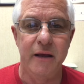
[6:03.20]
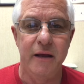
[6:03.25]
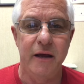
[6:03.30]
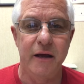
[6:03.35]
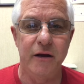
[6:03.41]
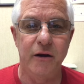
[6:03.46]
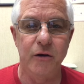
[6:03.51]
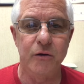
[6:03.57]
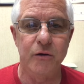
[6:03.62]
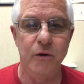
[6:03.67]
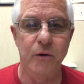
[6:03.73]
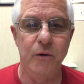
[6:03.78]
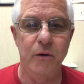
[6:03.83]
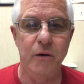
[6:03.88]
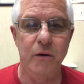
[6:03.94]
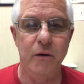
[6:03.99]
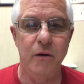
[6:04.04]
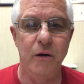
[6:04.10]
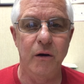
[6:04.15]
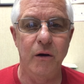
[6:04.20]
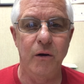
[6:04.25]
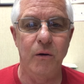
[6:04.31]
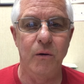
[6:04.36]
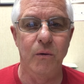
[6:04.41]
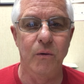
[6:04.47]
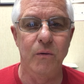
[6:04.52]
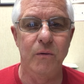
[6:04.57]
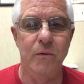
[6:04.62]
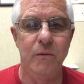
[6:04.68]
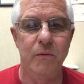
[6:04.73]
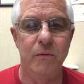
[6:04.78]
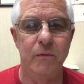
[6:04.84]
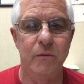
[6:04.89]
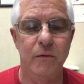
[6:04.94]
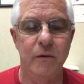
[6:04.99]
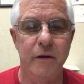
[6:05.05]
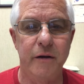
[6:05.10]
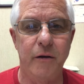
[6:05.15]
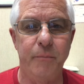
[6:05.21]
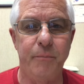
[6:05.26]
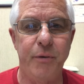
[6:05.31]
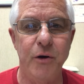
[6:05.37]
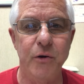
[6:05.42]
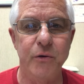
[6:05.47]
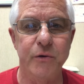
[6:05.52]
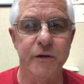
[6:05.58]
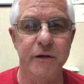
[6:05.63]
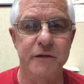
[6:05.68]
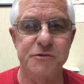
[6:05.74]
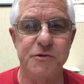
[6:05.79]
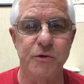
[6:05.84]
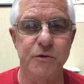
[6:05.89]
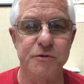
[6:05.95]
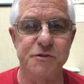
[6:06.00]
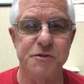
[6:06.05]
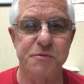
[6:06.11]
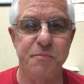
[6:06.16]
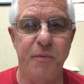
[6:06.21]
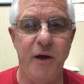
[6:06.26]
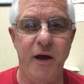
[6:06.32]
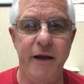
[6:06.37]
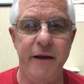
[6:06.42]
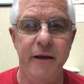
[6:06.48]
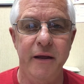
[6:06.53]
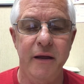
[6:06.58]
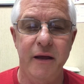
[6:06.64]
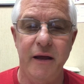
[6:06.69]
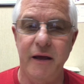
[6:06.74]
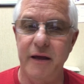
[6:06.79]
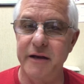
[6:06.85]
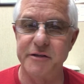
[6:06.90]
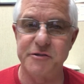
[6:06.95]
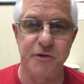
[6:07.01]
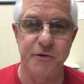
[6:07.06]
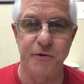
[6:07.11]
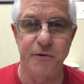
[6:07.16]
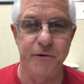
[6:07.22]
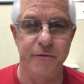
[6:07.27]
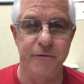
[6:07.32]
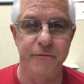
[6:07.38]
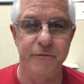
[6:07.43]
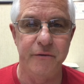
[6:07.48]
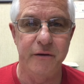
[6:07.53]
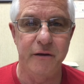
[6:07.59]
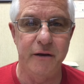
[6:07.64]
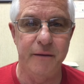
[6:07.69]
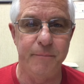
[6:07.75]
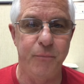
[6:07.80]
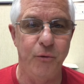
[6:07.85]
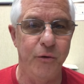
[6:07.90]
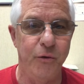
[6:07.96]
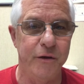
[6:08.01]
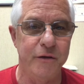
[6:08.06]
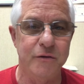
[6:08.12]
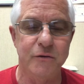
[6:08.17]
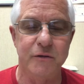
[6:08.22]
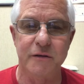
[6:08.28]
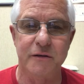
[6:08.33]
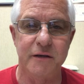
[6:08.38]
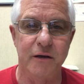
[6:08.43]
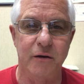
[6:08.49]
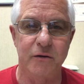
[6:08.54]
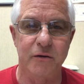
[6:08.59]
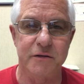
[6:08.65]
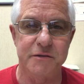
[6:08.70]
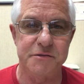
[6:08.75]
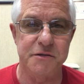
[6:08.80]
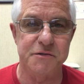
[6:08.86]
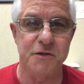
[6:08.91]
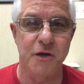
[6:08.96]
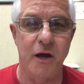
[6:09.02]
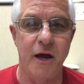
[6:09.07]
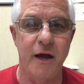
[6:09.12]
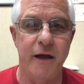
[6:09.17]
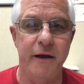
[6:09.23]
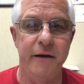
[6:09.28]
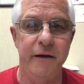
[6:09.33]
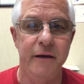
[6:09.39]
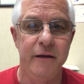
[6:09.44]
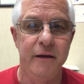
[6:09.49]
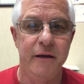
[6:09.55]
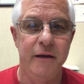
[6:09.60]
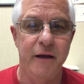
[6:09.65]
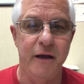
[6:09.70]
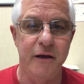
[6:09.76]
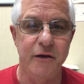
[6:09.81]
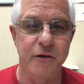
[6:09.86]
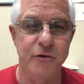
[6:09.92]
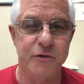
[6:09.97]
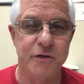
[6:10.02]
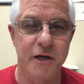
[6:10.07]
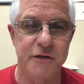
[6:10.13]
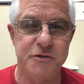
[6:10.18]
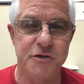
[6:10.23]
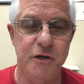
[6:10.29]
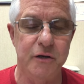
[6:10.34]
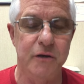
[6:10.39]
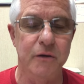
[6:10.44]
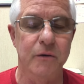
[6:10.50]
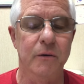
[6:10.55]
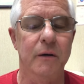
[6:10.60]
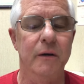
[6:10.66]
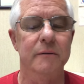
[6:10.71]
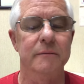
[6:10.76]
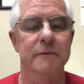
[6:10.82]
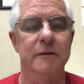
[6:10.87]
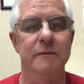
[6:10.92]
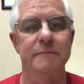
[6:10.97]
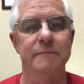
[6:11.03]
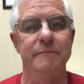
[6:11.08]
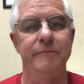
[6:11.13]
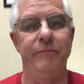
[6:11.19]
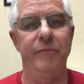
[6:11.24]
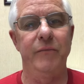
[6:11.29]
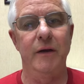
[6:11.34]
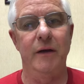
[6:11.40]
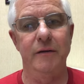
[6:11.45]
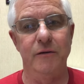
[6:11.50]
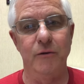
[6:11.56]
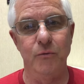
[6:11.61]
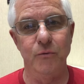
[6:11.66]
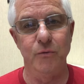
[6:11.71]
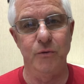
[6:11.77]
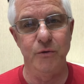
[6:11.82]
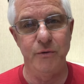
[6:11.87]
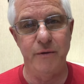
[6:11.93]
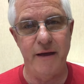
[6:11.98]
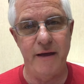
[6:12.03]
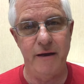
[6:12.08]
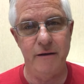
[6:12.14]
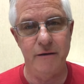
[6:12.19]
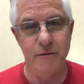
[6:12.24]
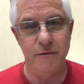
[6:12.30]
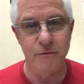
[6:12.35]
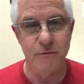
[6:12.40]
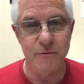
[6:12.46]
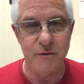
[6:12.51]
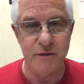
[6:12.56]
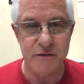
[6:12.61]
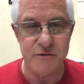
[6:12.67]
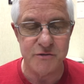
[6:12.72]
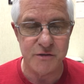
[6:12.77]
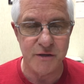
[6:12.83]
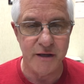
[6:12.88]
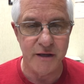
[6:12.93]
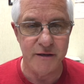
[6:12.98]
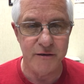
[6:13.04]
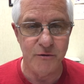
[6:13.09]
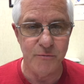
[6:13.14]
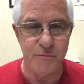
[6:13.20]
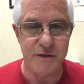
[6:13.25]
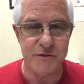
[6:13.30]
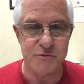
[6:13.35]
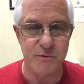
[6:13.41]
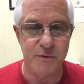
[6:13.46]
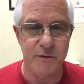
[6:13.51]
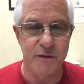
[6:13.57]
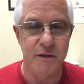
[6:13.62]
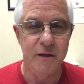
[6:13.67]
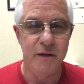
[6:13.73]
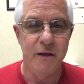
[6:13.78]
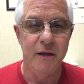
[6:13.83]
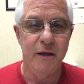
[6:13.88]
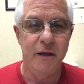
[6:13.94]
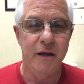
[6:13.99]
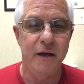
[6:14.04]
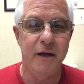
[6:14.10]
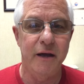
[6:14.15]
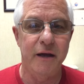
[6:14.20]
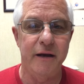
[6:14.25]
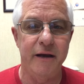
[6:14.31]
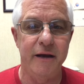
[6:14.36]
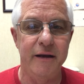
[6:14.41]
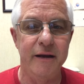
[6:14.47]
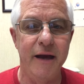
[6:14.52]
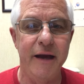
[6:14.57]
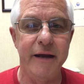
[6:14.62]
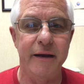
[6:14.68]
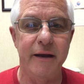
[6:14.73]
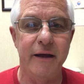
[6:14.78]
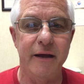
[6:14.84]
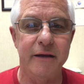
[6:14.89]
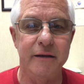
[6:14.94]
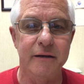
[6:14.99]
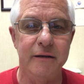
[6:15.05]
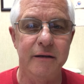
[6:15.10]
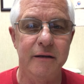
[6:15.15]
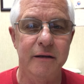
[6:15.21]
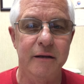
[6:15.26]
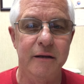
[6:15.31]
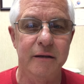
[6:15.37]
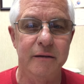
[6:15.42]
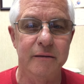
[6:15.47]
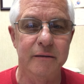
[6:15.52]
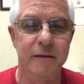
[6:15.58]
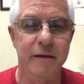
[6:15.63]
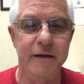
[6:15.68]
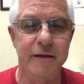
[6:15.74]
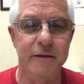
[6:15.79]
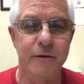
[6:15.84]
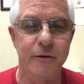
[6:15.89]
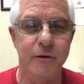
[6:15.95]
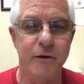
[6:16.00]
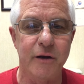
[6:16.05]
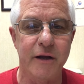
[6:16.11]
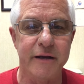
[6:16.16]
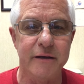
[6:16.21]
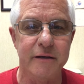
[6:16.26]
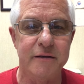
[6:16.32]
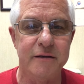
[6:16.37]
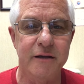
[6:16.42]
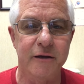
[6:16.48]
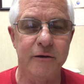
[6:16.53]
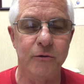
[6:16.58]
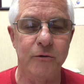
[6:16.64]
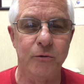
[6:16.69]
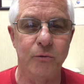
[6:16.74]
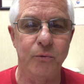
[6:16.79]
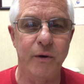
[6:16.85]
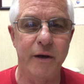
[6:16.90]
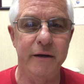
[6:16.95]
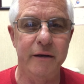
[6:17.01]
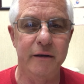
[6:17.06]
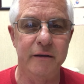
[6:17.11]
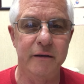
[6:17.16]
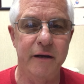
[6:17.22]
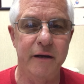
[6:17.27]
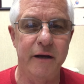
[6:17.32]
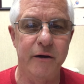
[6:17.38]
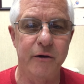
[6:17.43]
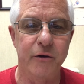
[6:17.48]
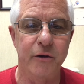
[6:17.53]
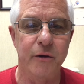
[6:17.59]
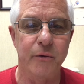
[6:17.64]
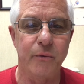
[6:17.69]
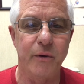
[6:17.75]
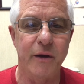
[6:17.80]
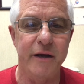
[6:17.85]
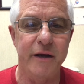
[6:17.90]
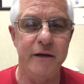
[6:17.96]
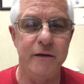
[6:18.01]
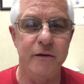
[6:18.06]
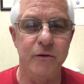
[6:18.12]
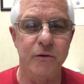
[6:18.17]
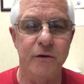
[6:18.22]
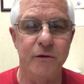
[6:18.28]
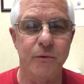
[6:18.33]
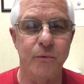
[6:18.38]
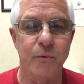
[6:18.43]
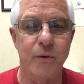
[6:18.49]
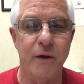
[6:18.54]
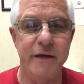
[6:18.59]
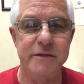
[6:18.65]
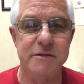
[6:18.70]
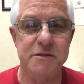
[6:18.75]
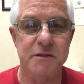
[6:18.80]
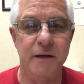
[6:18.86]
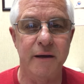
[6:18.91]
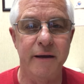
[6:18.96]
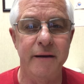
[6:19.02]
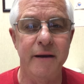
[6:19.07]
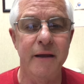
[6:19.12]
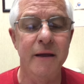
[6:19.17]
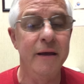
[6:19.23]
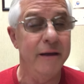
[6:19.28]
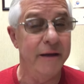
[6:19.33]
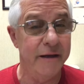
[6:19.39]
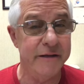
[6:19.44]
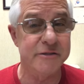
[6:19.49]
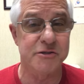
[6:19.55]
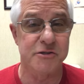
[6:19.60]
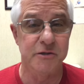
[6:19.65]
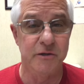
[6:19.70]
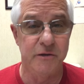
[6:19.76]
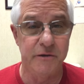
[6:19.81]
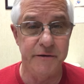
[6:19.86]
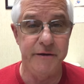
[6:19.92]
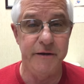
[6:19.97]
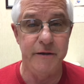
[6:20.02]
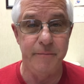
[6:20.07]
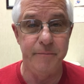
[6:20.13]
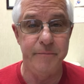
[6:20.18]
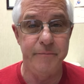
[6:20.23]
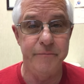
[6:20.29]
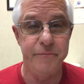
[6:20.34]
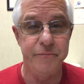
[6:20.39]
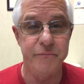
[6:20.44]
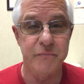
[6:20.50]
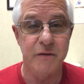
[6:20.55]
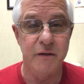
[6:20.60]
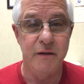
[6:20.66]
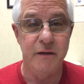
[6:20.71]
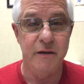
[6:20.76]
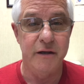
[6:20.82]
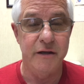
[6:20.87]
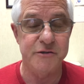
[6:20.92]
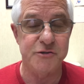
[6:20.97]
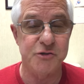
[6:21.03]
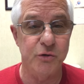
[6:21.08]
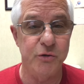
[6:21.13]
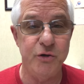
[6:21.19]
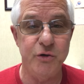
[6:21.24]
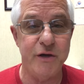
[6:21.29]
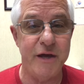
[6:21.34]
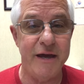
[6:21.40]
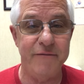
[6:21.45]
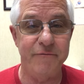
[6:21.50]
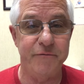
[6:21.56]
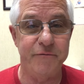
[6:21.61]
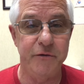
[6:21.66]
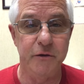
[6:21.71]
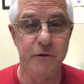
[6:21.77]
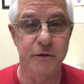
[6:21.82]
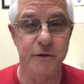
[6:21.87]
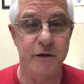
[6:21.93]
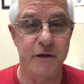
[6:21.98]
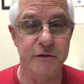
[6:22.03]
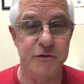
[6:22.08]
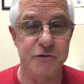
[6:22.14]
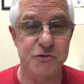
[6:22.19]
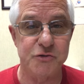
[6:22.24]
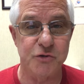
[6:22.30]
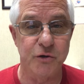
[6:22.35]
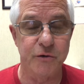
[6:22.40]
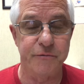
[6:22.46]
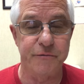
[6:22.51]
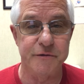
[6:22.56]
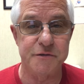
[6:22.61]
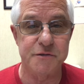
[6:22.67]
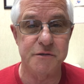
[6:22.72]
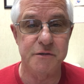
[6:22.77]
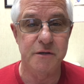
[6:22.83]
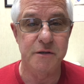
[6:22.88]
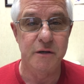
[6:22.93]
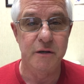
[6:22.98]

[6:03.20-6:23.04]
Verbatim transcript: And I'll go, oh, and I'll poke in a certain spot and it's a nerve. And boy, you can tell because it's hot. And you touch it, you go, oh, oh, don't do that, don't touch that, don't mess with it. And at night I can lay there and I can tickle right in an area right here on the right side and it's still numb. And so you can't feel it on the surface.